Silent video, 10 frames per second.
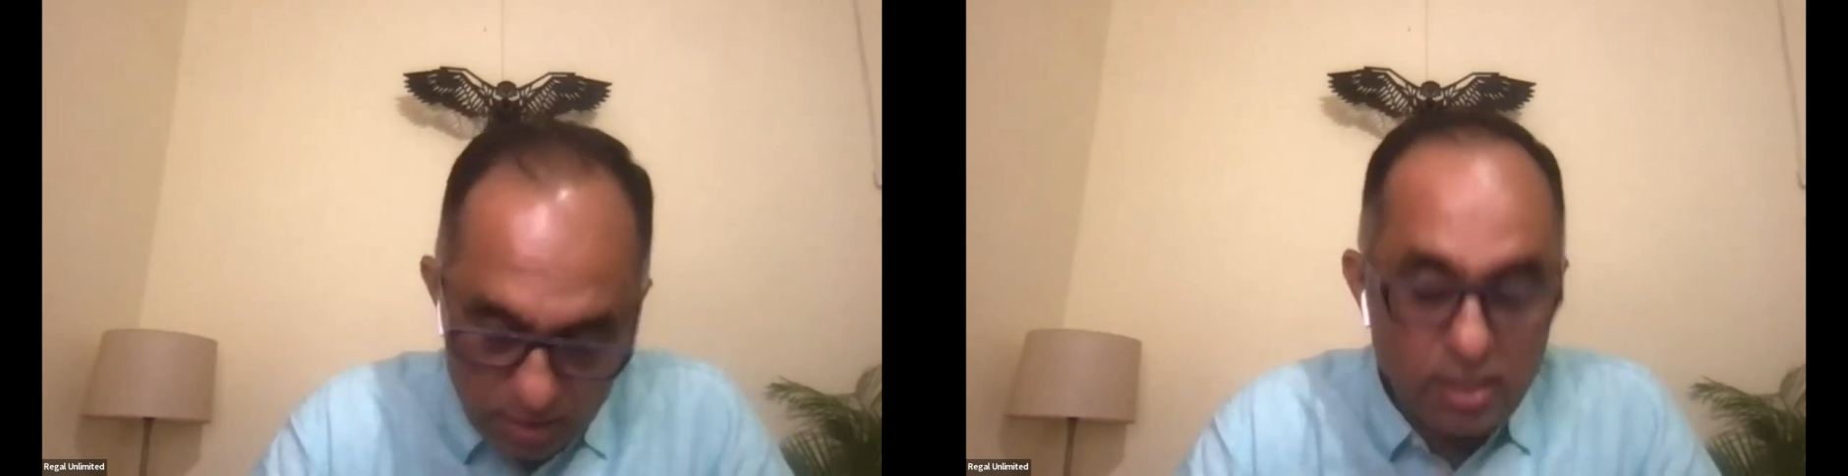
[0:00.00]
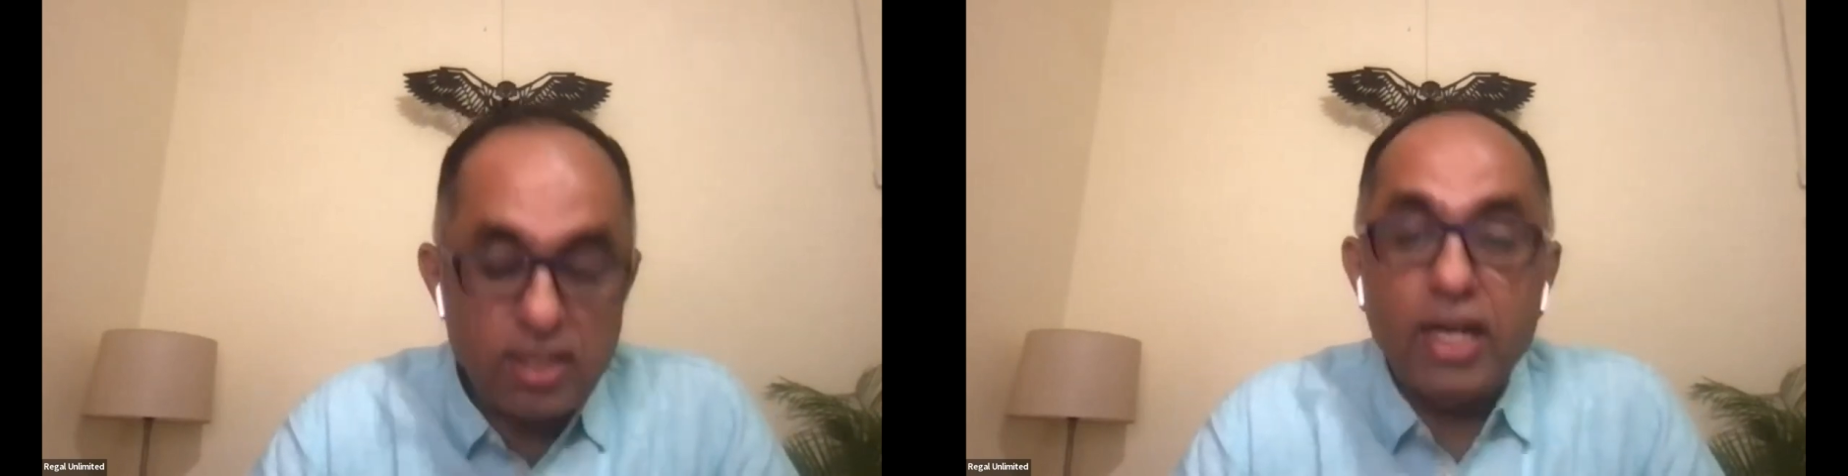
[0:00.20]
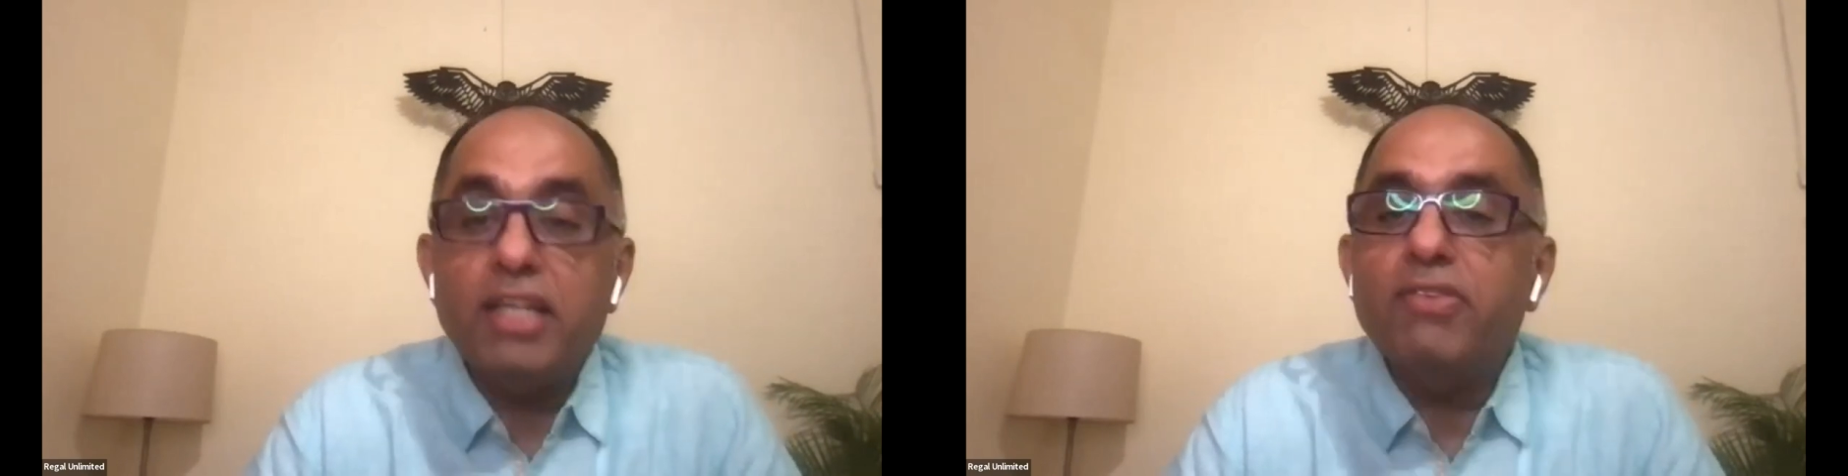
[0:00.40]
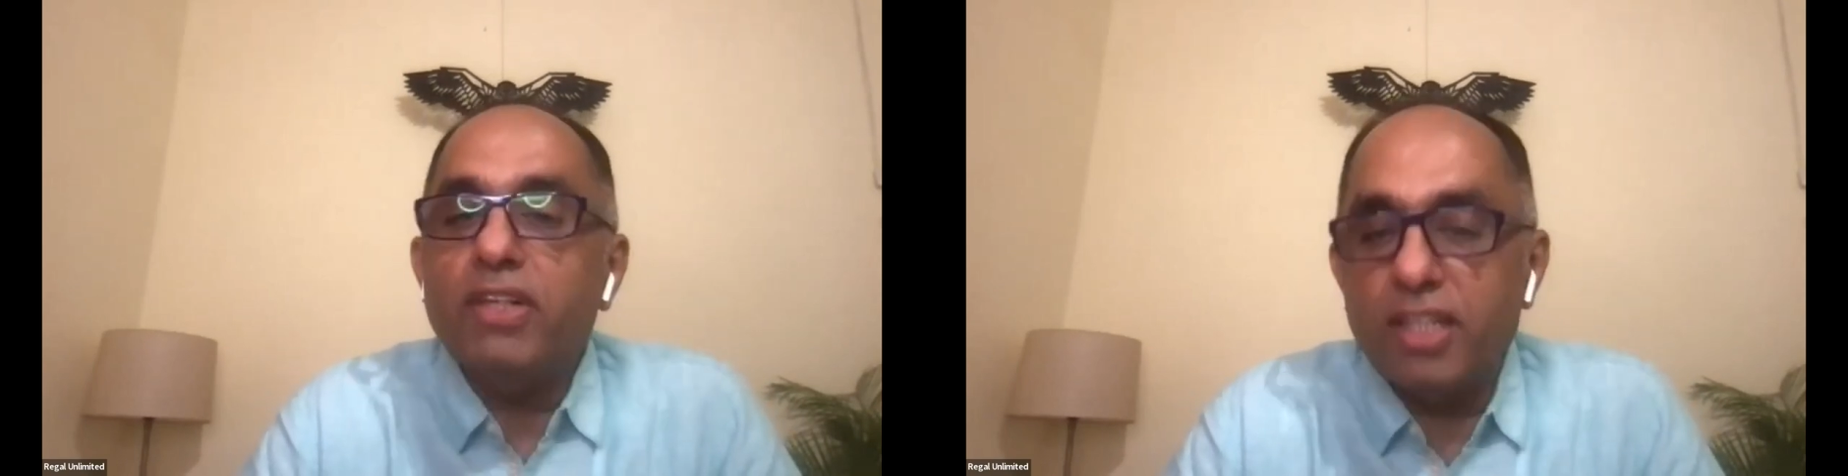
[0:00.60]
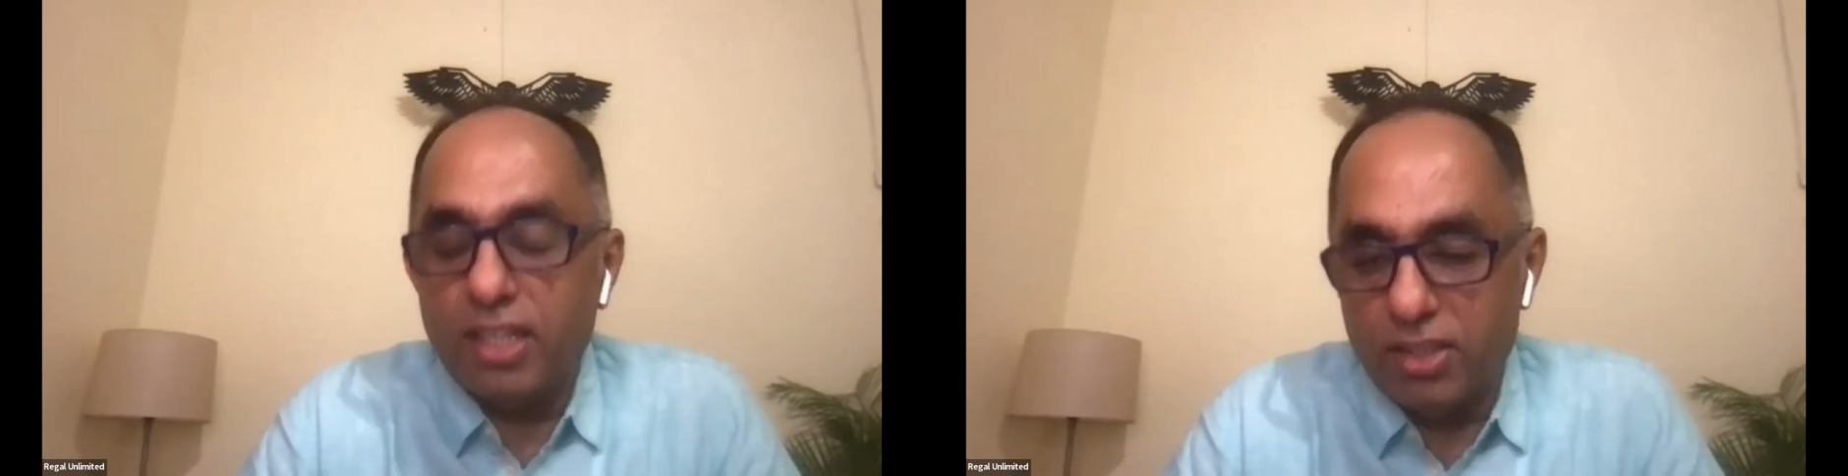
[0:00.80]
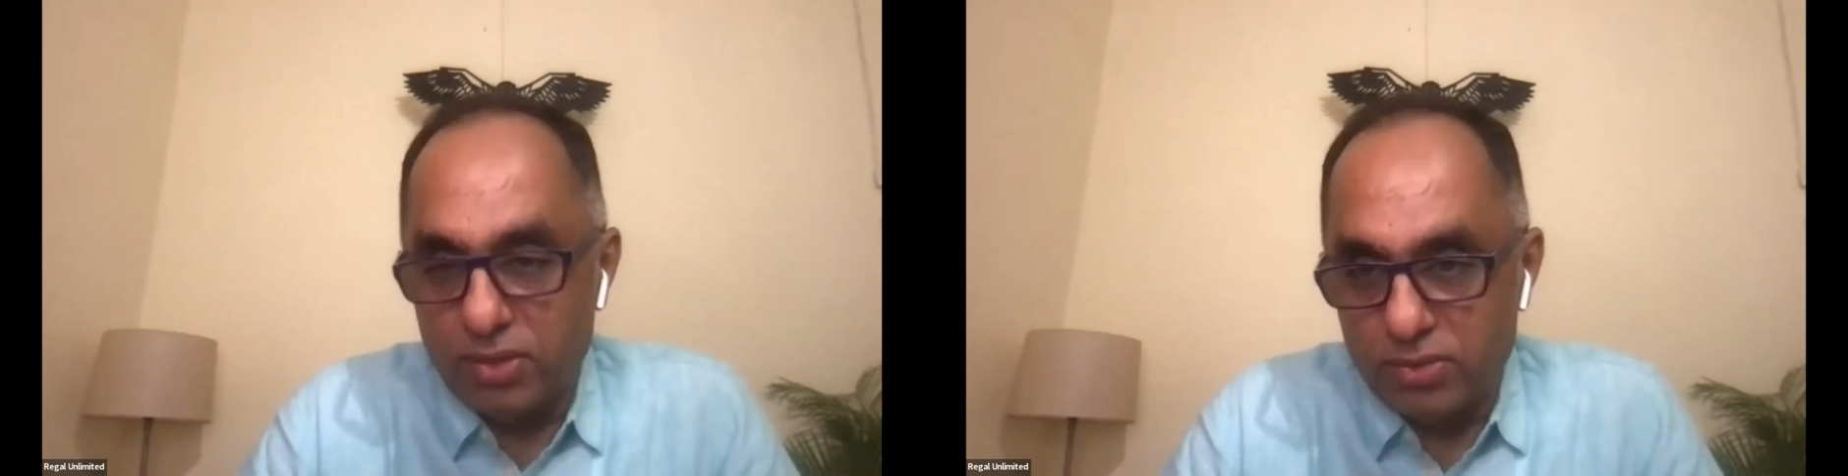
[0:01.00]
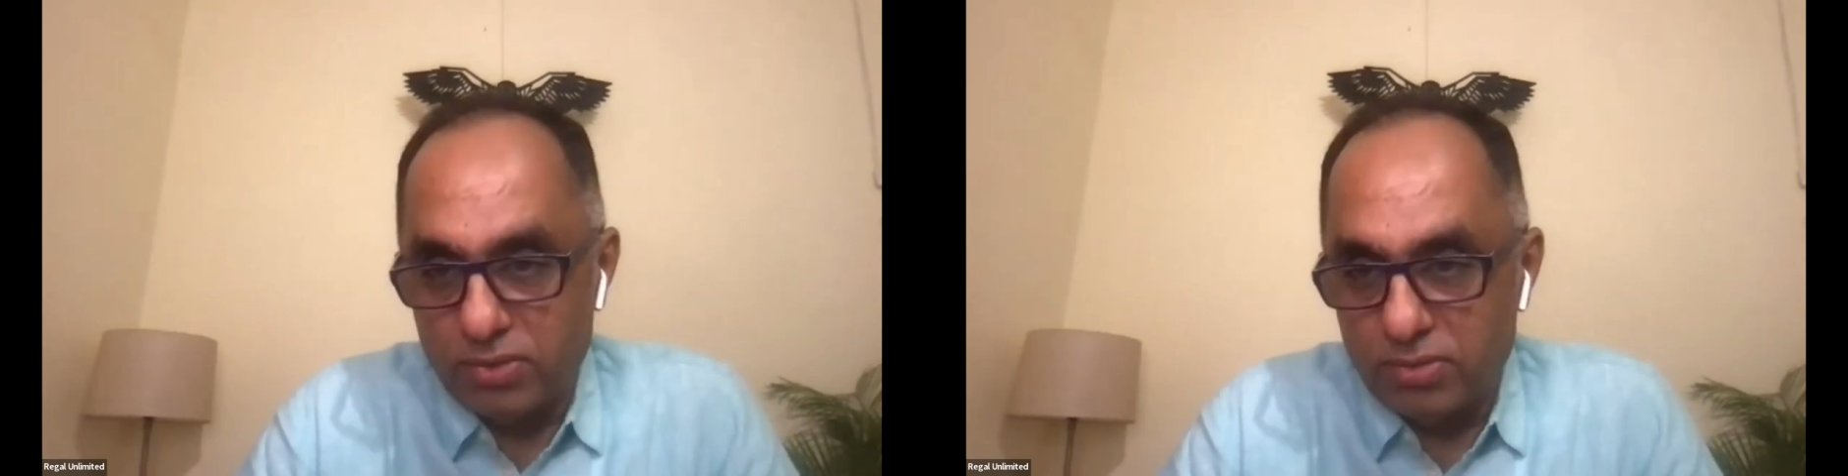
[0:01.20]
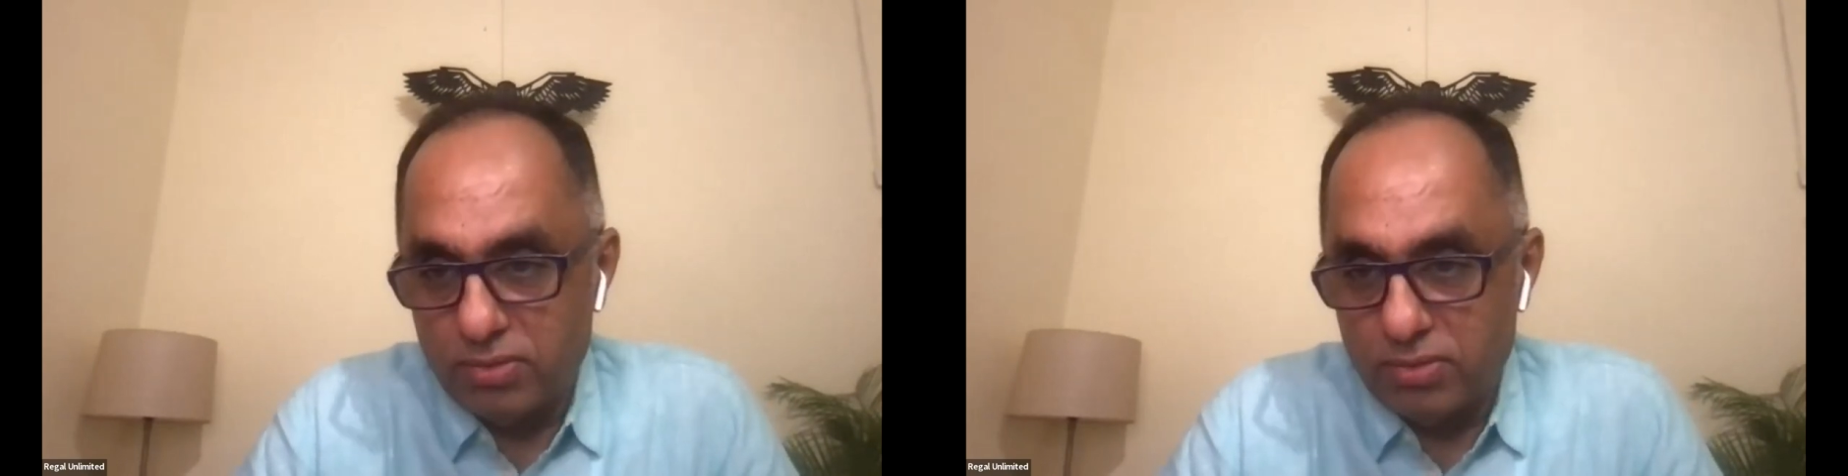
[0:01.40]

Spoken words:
The client will tell you.